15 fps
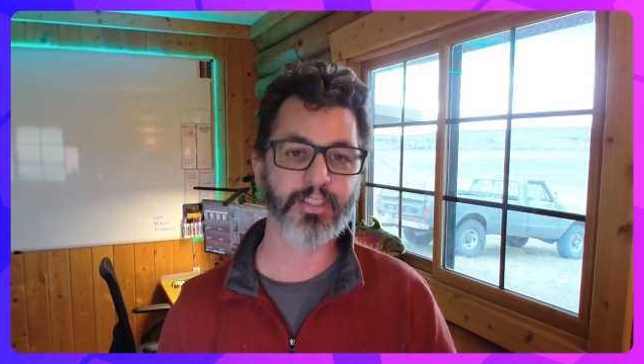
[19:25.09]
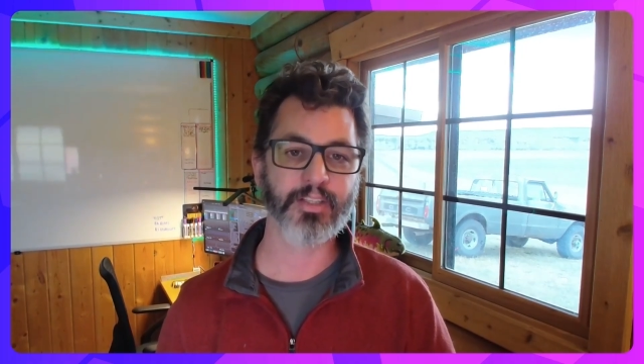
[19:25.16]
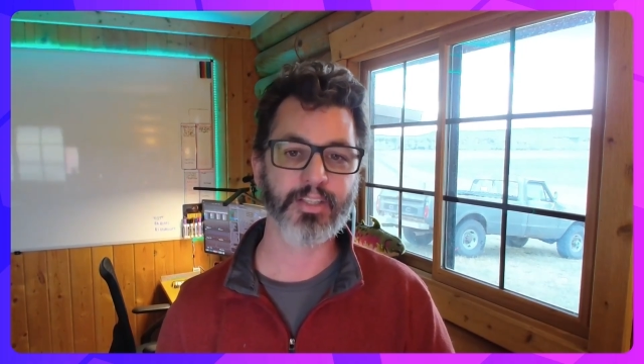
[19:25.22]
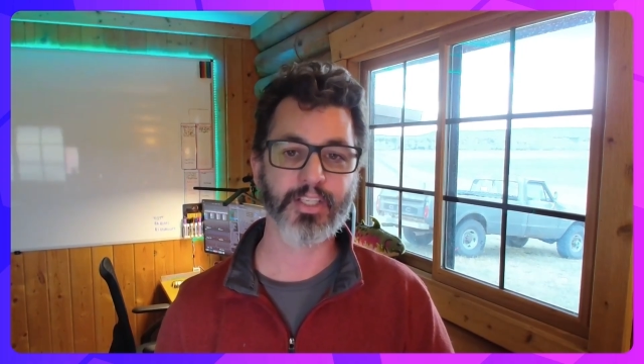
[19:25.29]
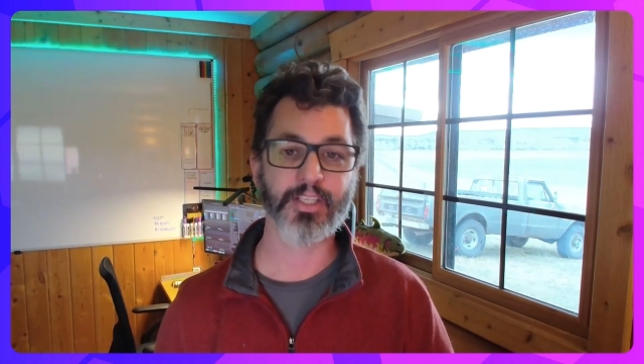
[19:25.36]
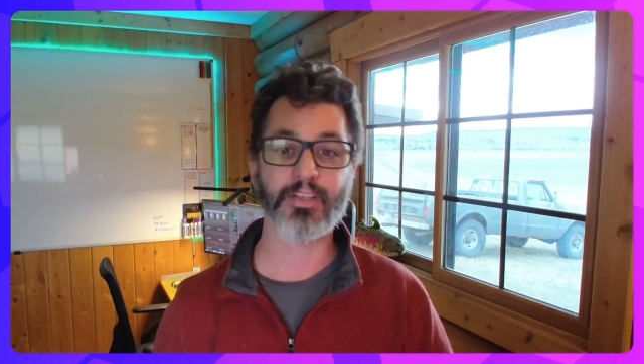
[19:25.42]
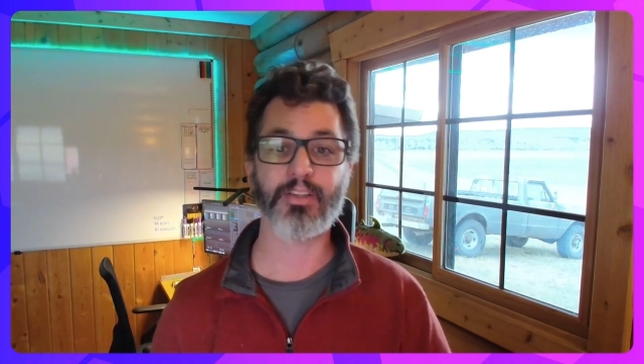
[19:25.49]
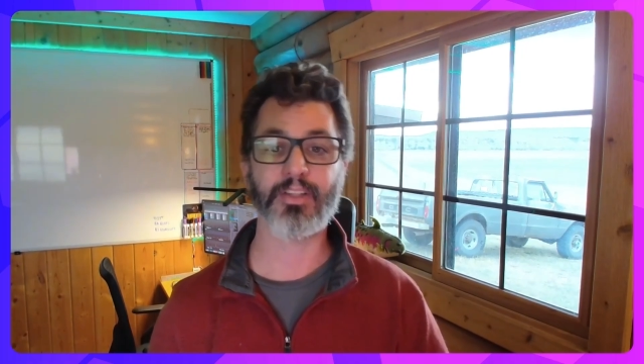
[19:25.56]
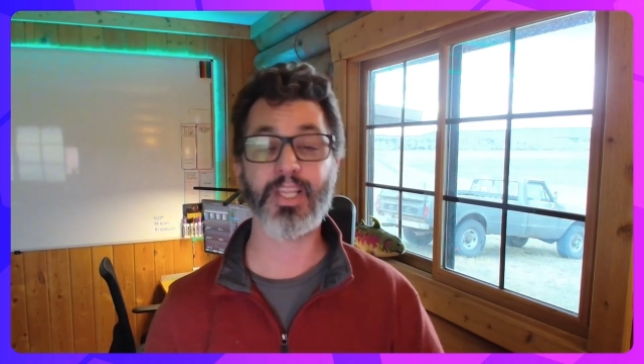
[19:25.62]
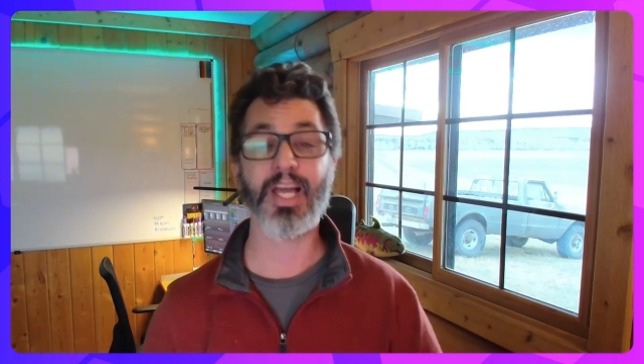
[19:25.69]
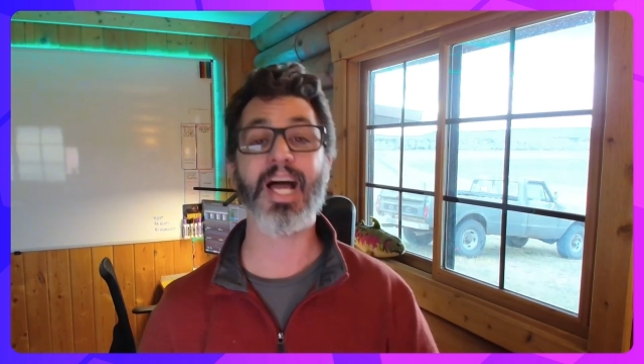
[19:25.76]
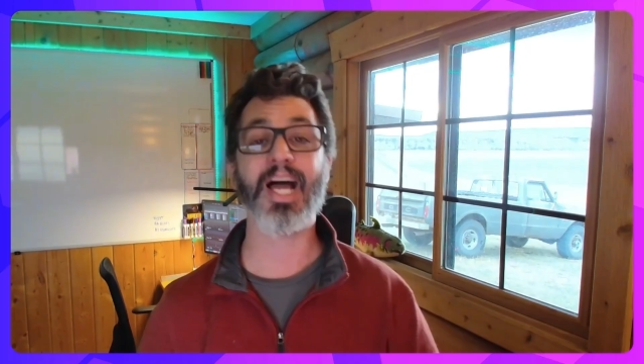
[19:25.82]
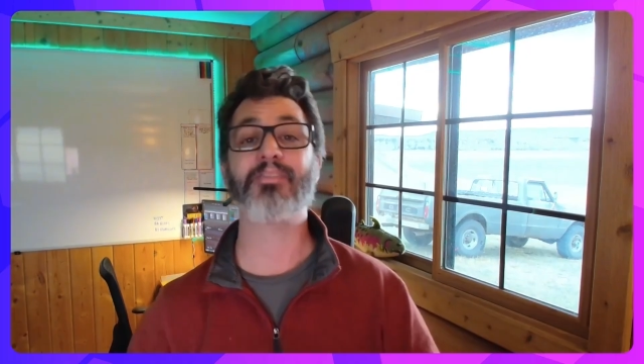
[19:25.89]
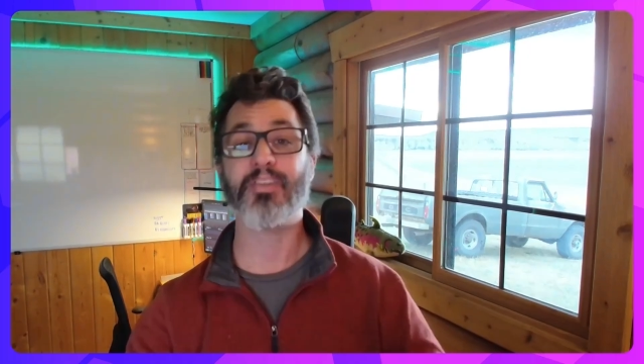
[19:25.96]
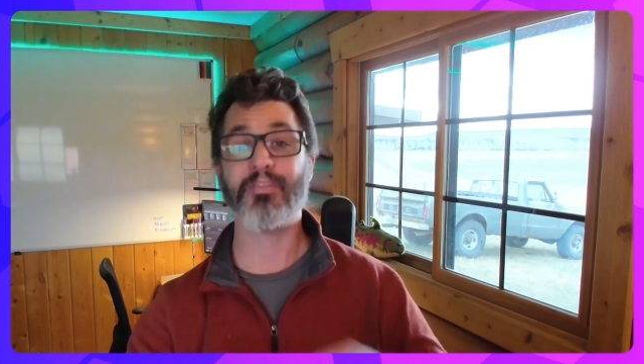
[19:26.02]
the
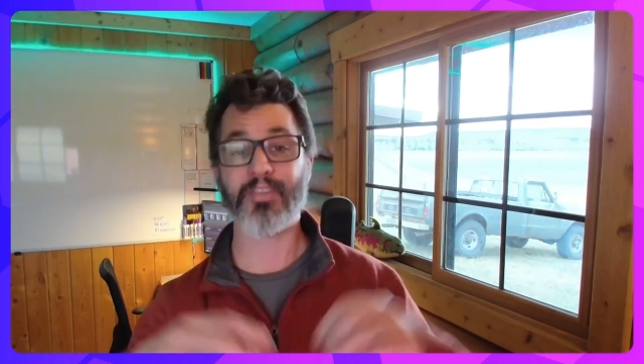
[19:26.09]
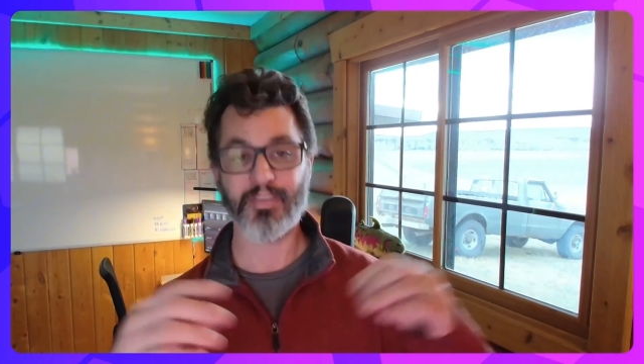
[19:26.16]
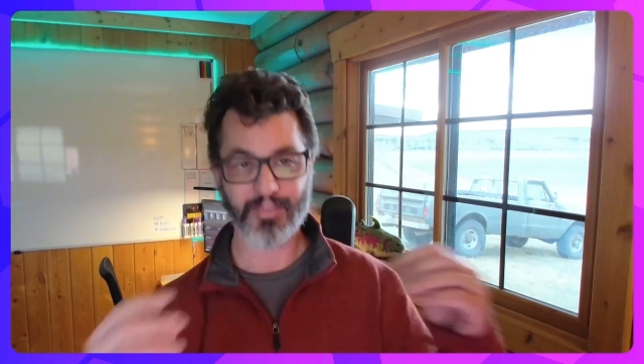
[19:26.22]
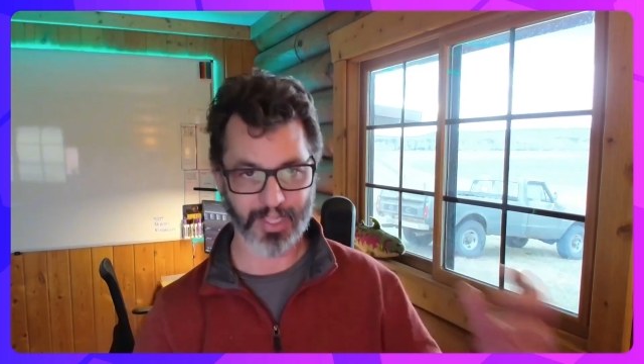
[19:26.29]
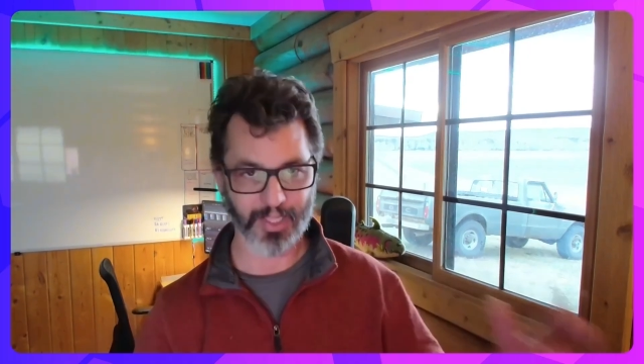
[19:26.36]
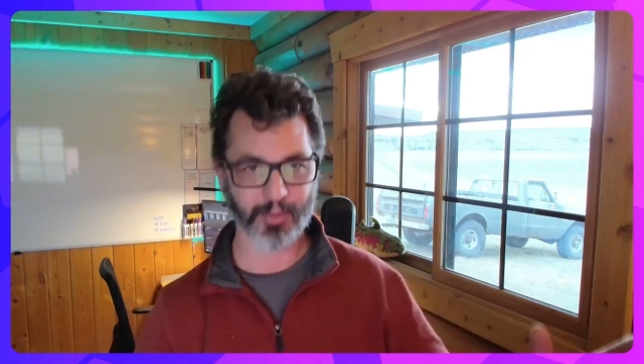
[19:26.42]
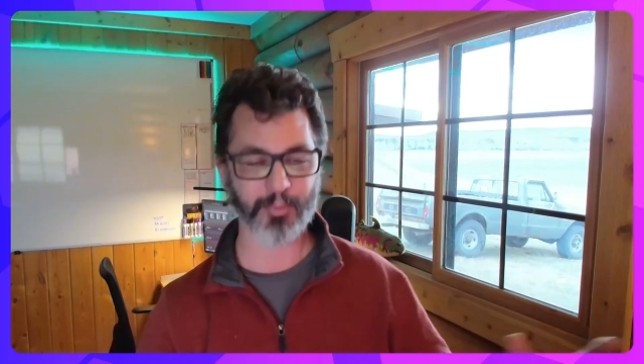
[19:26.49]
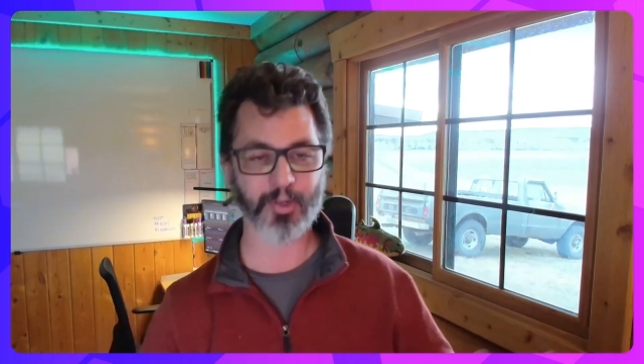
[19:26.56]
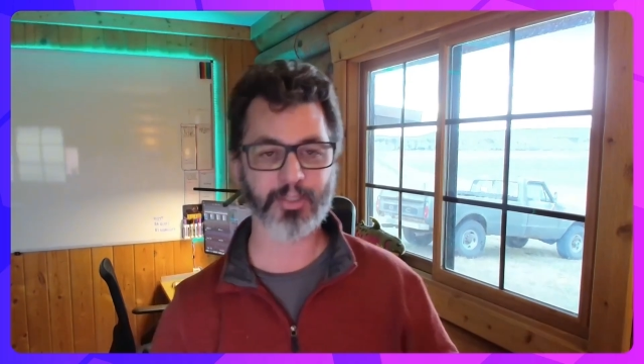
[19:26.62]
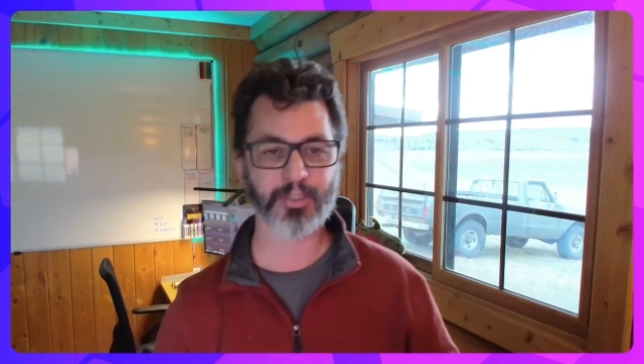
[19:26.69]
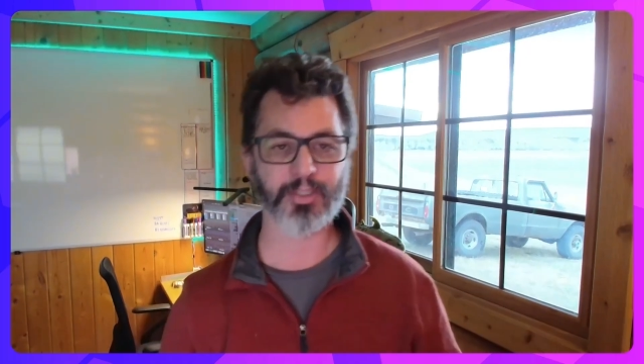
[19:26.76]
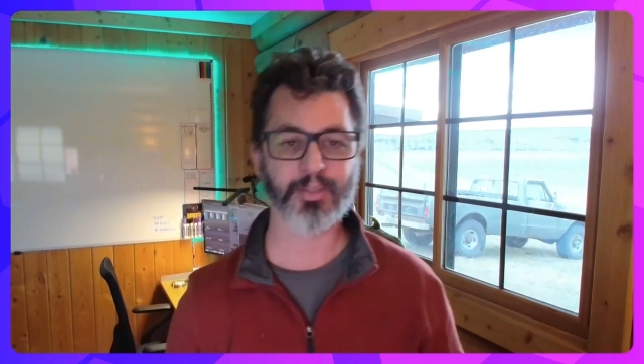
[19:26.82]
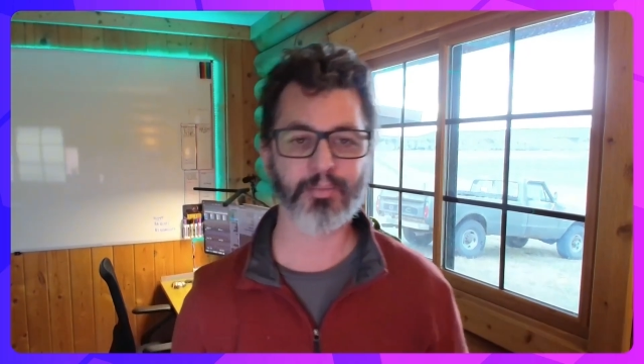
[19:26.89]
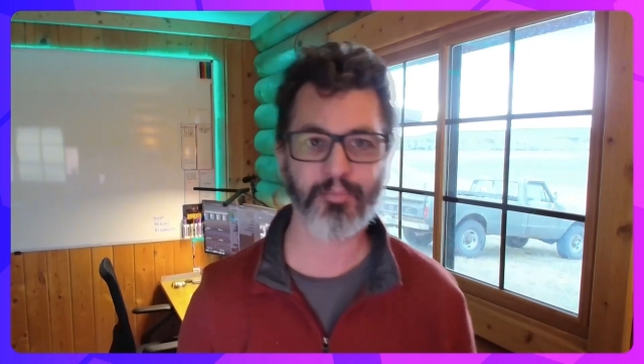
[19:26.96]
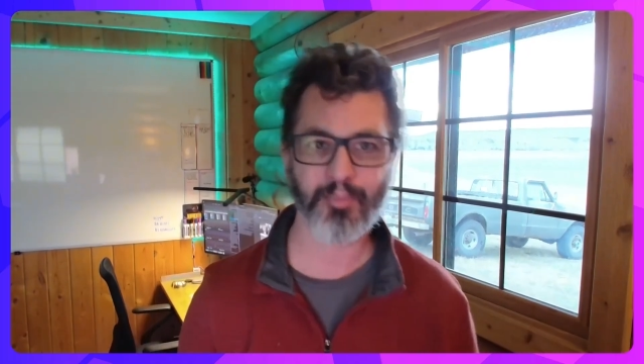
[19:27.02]
lives of
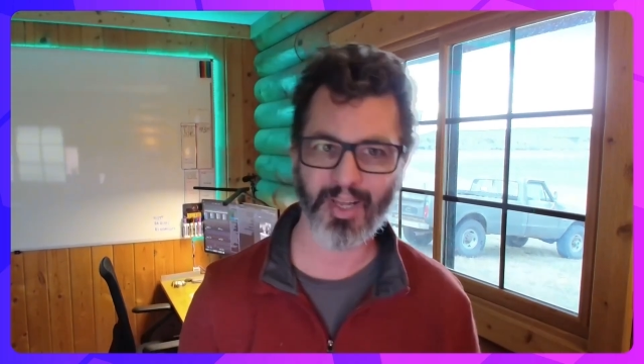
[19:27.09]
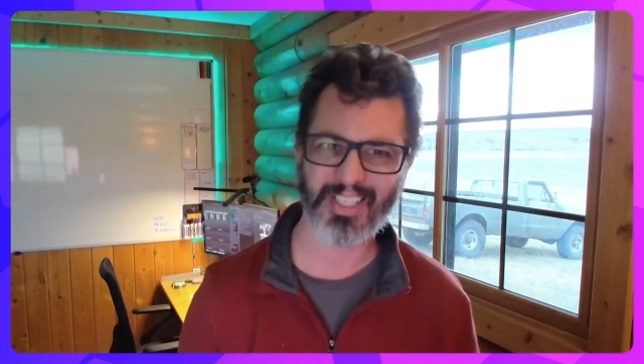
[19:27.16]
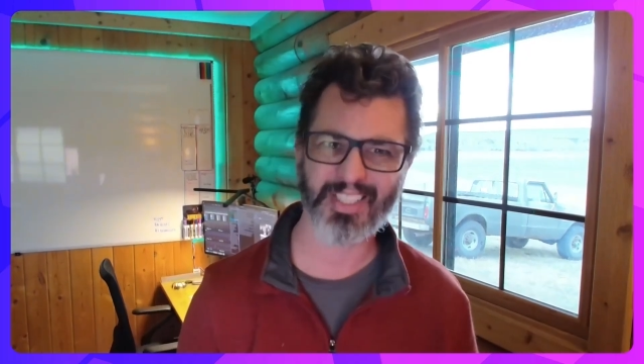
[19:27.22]
developers by